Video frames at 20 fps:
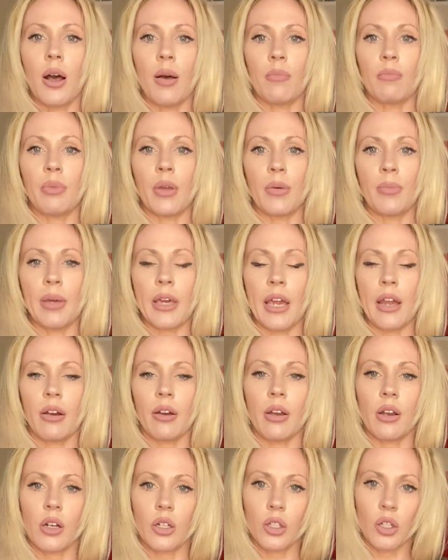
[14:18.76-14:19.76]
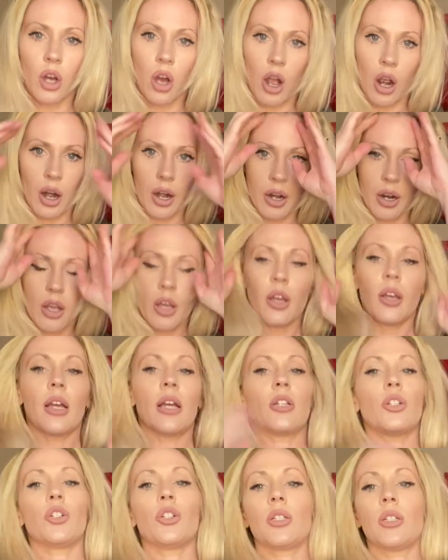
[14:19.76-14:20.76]
baby carriers are.
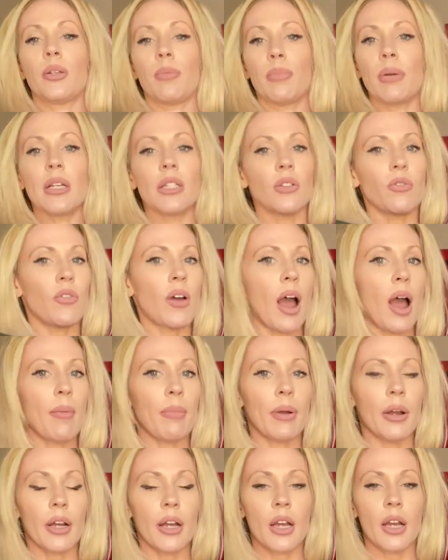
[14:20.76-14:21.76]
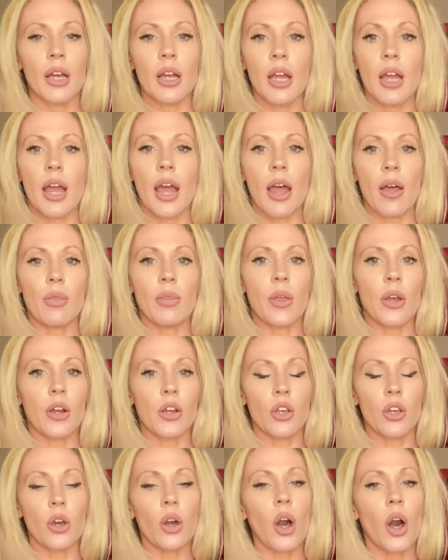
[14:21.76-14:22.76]
It's just a piece of fabric and there
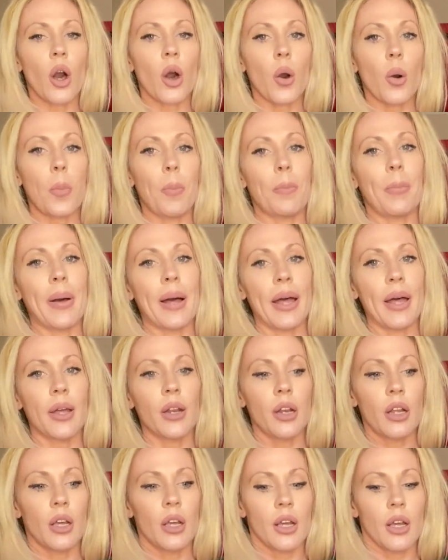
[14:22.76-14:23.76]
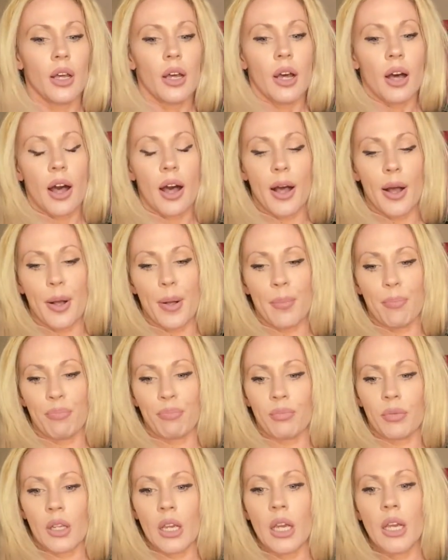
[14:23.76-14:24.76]
you go. But
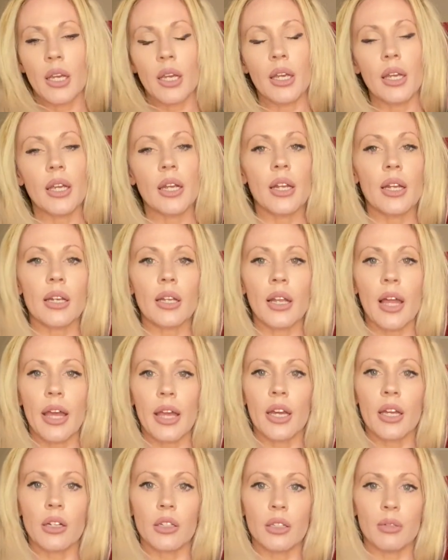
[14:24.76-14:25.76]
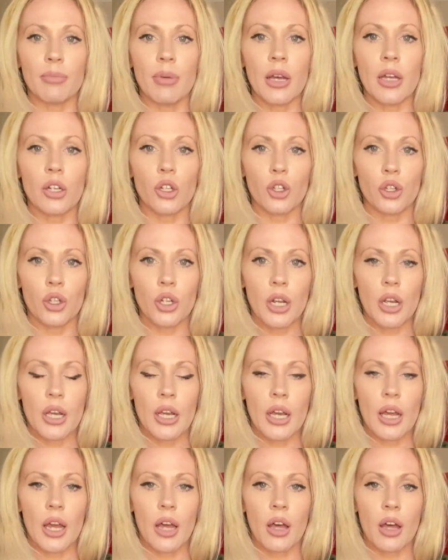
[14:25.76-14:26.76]
he didn't like it as much.
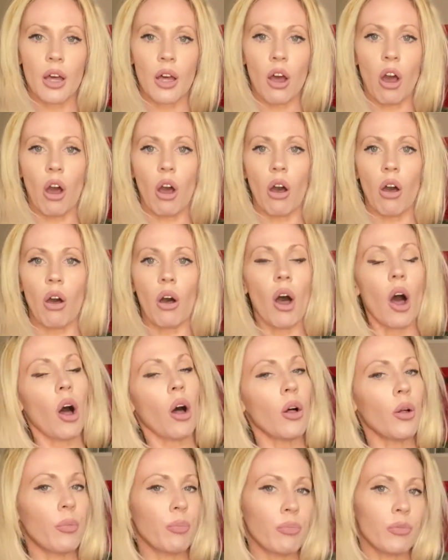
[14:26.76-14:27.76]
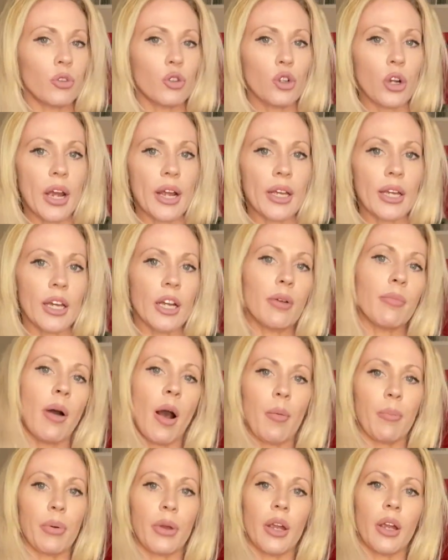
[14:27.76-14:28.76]
I'll try and get him
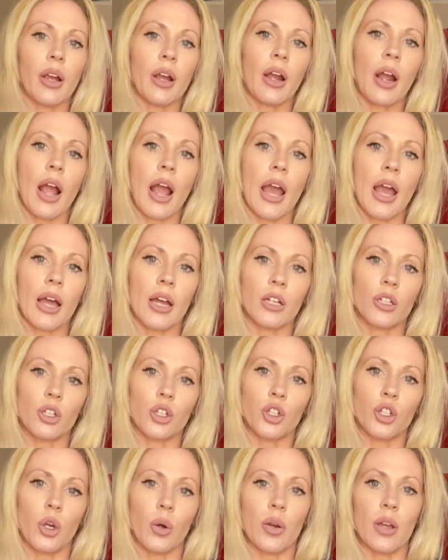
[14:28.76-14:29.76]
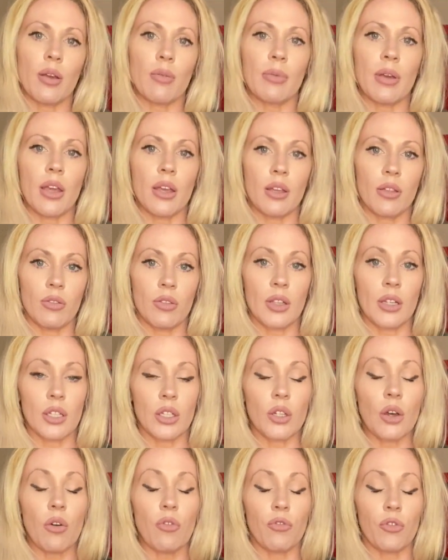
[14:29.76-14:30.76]
up here and show him in
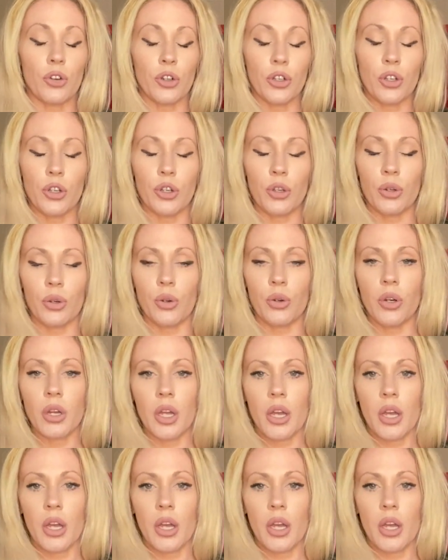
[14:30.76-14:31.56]
this for you.